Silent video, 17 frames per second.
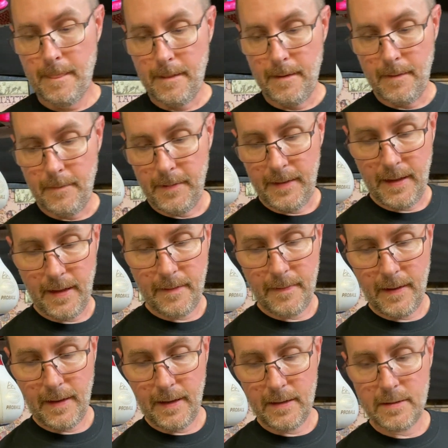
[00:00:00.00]
I mean, that
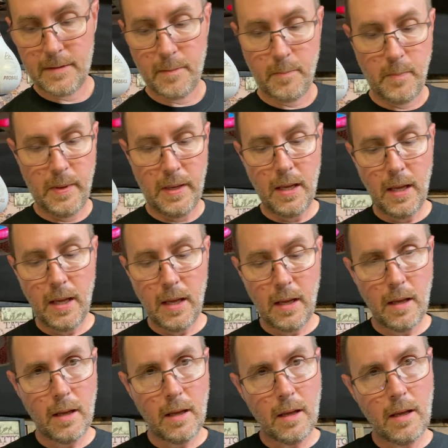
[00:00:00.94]
thing's a
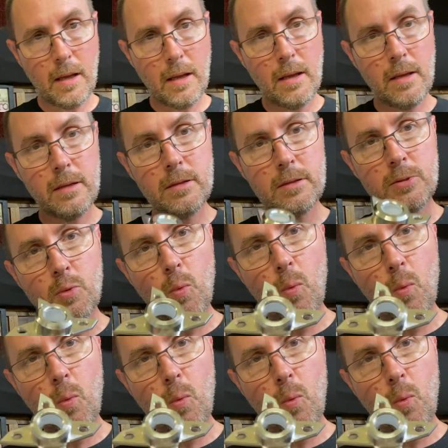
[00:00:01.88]
beast.